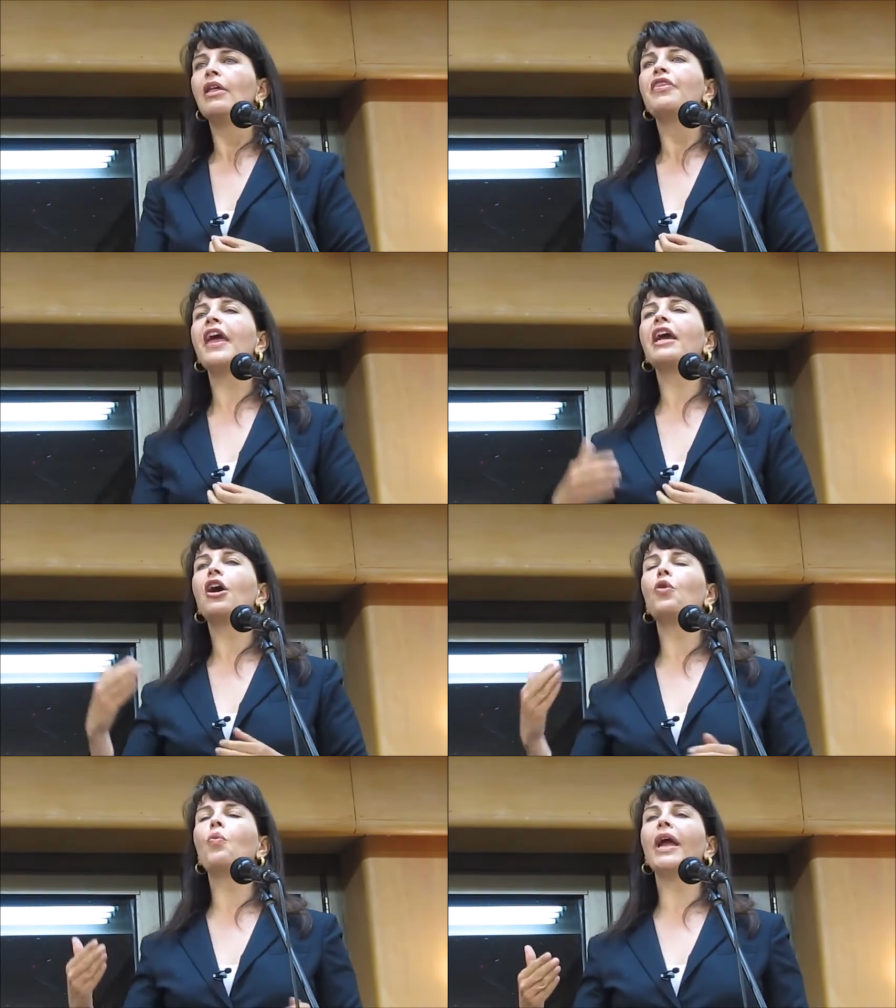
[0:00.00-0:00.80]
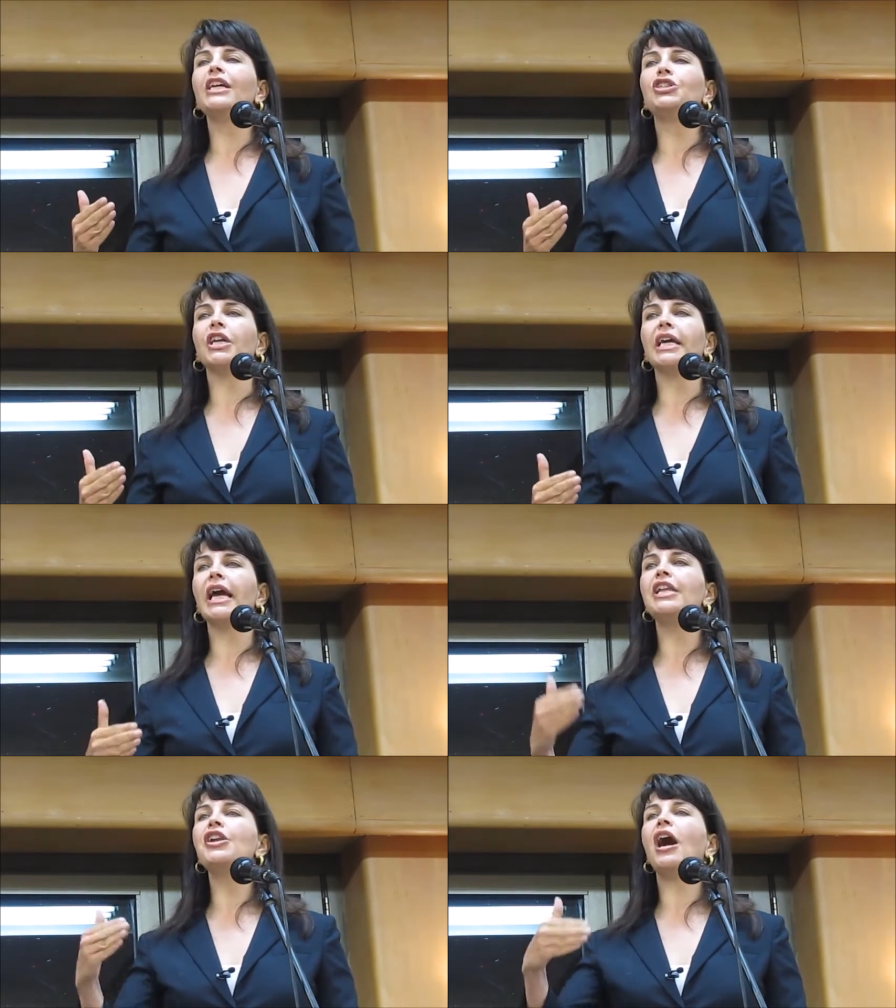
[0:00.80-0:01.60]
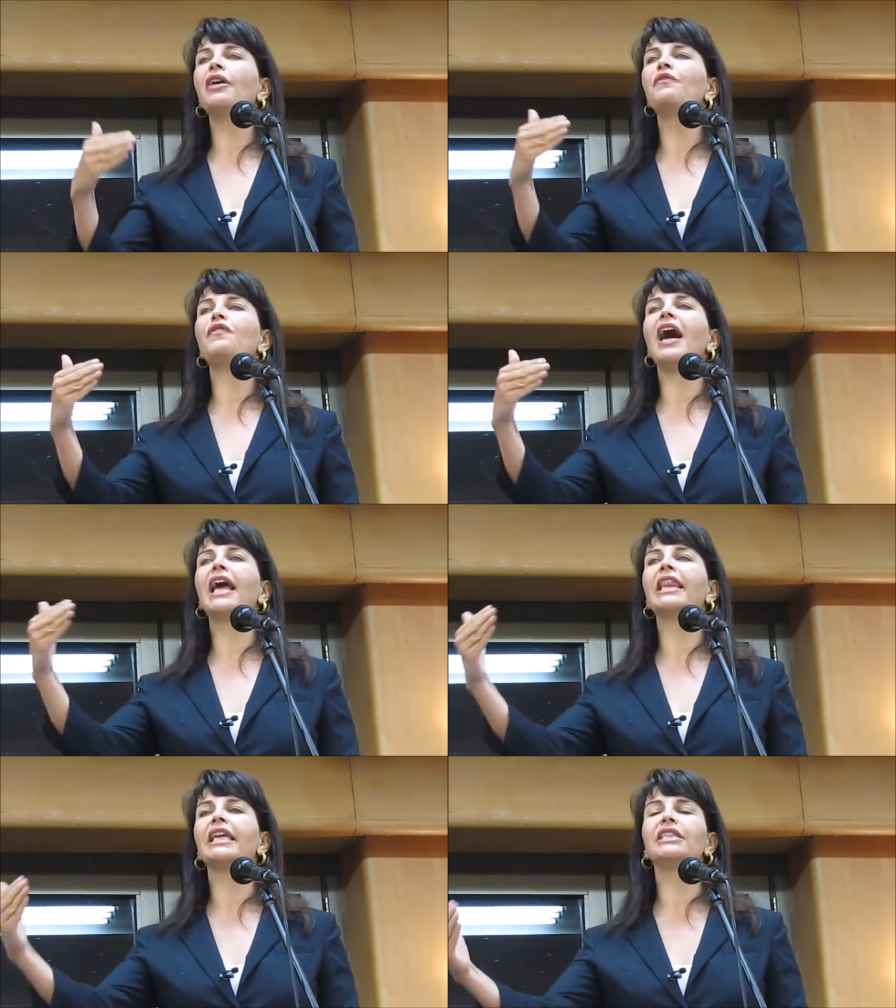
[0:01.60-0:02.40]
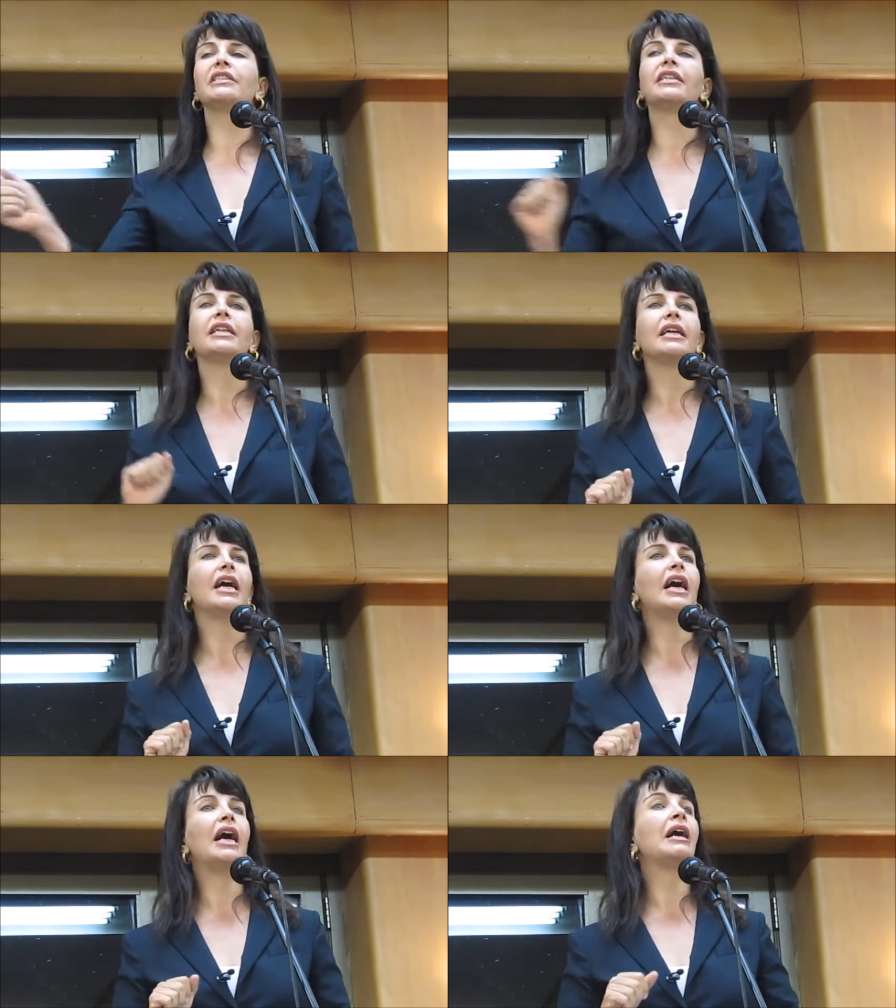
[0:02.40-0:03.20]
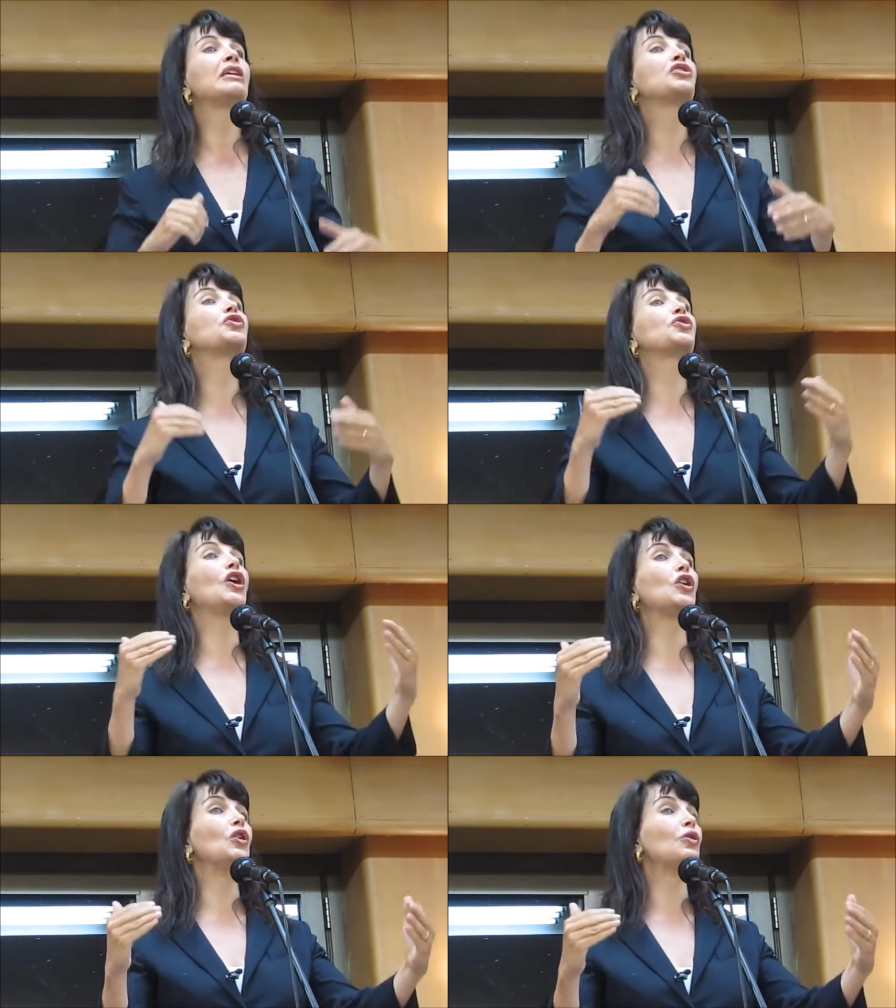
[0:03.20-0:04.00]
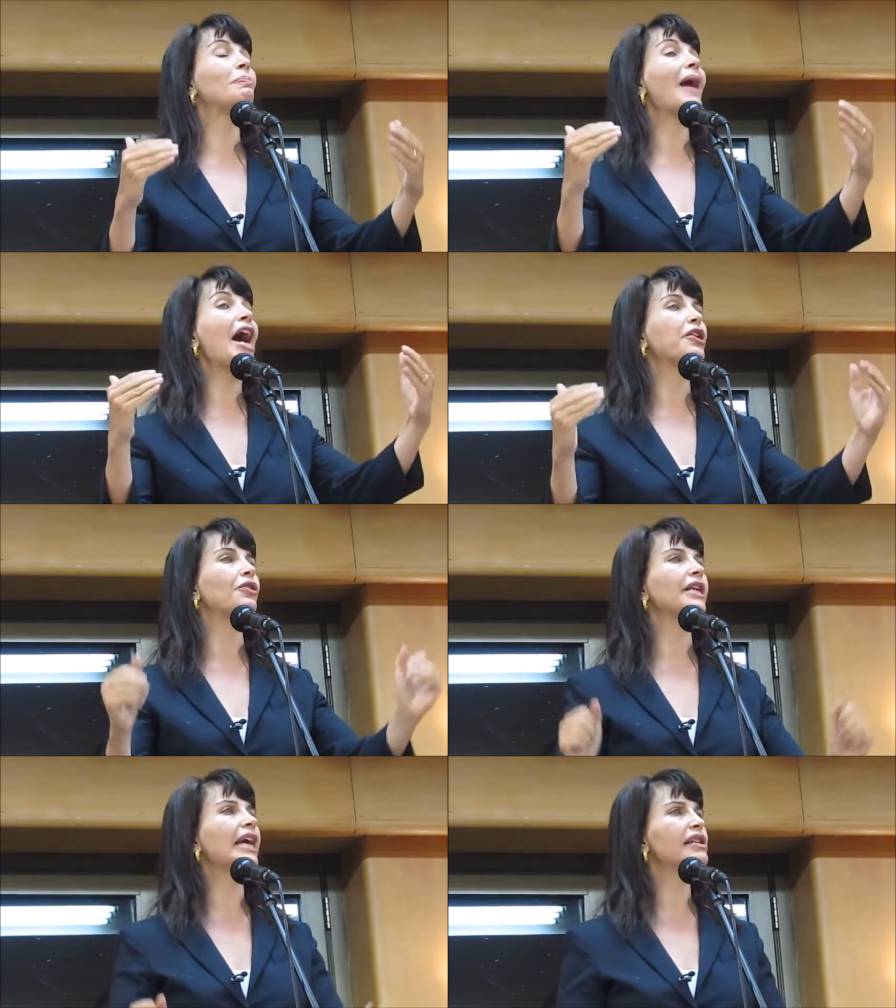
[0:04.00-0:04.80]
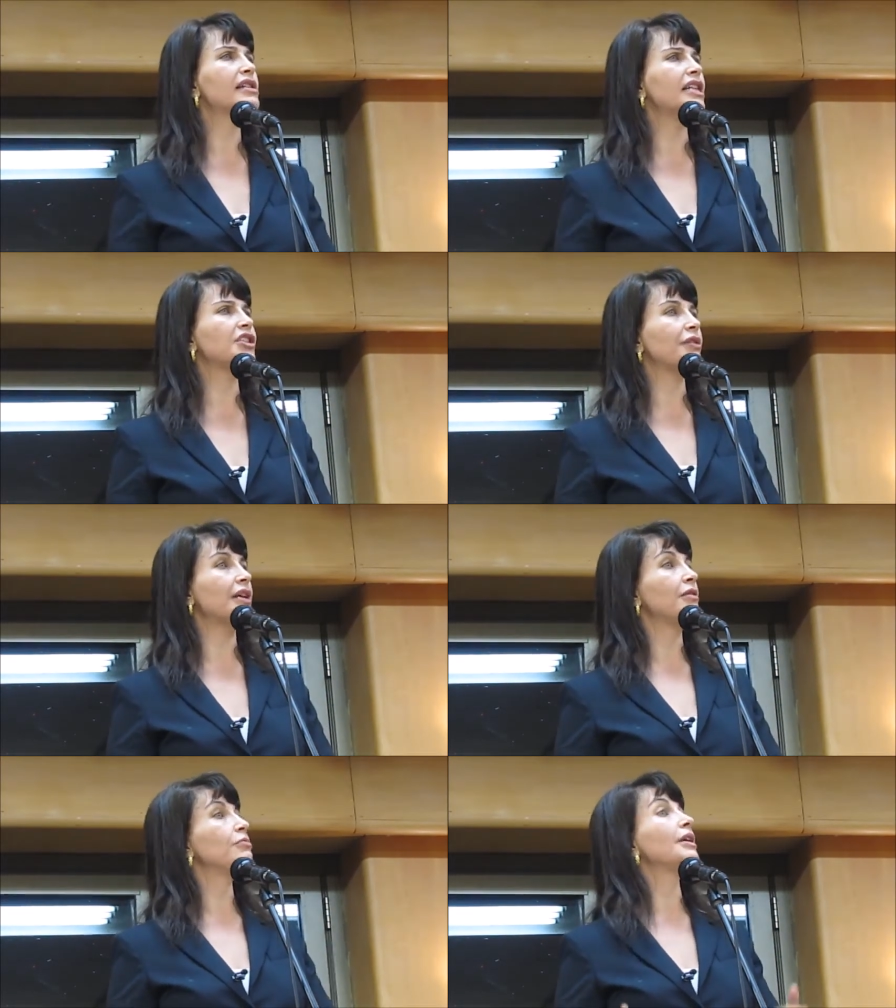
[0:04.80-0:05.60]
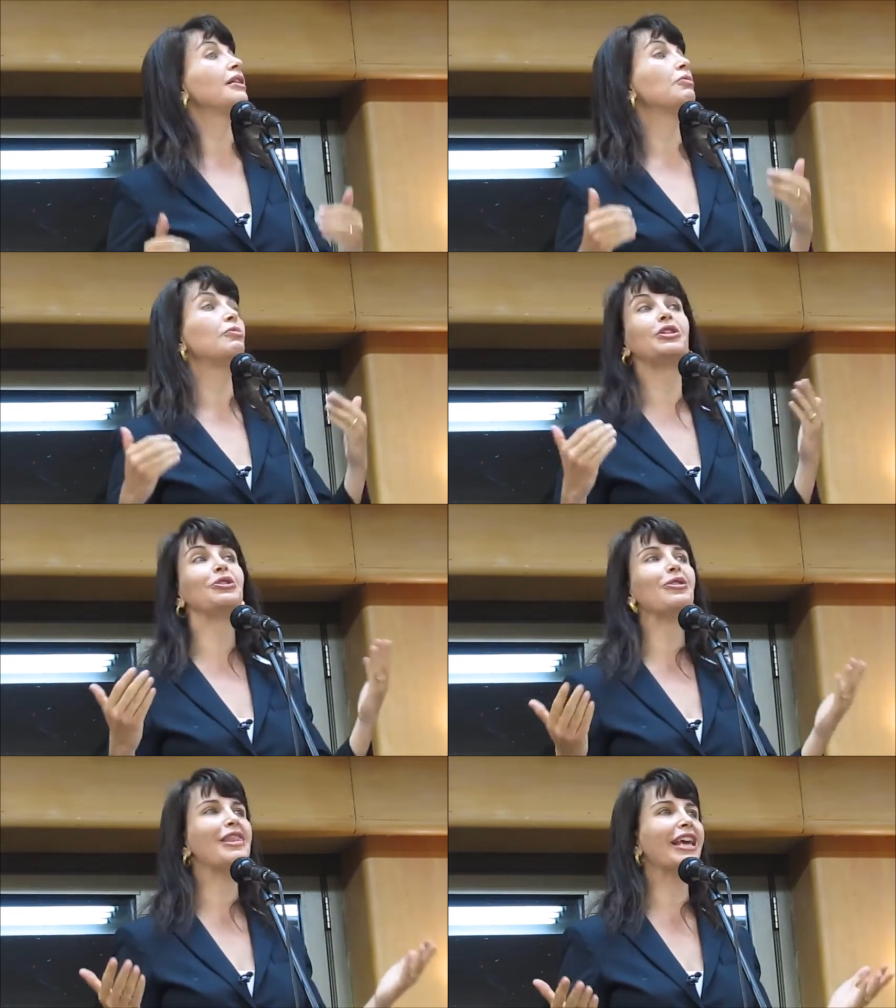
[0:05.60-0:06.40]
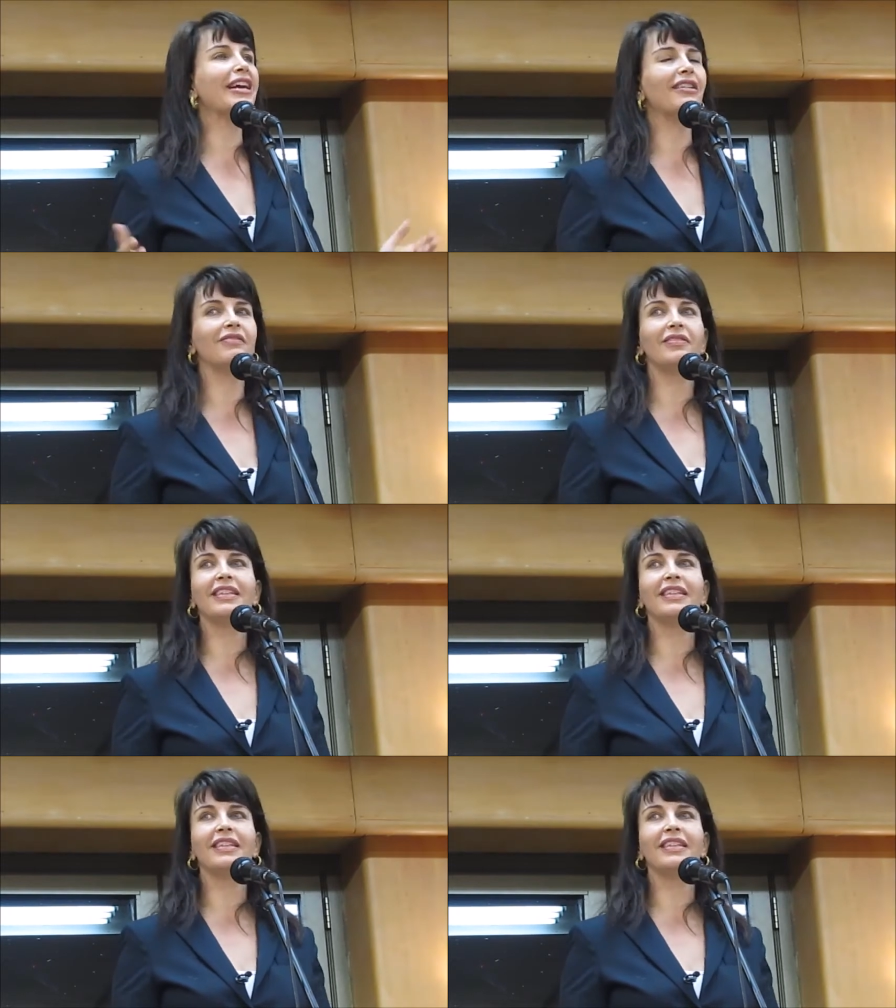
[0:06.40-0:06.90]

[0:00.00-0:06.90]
they are waging a nonviolent uh, struggle, battle against Israel, well, what do you think of?